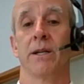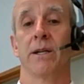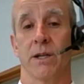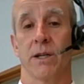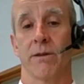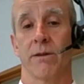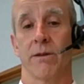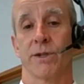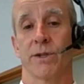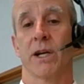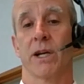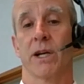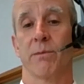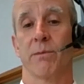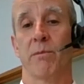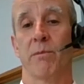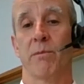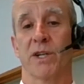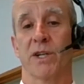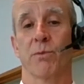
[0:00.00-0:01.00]
so there is going to
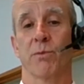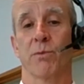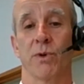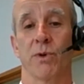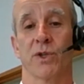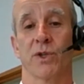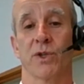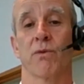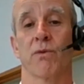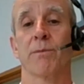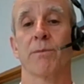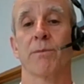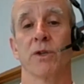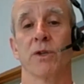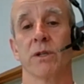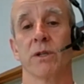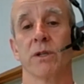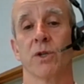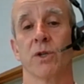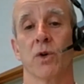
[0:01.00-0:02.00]
be much more
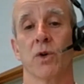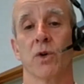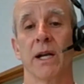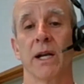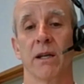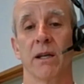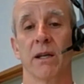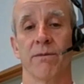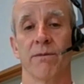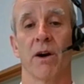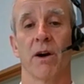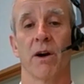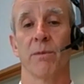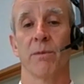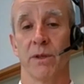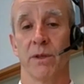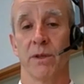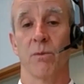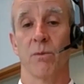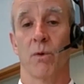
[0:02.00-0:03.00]
disruption to the training
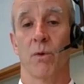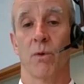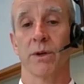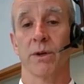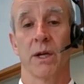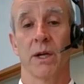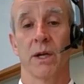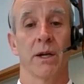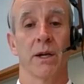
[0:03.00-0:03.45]
environment than what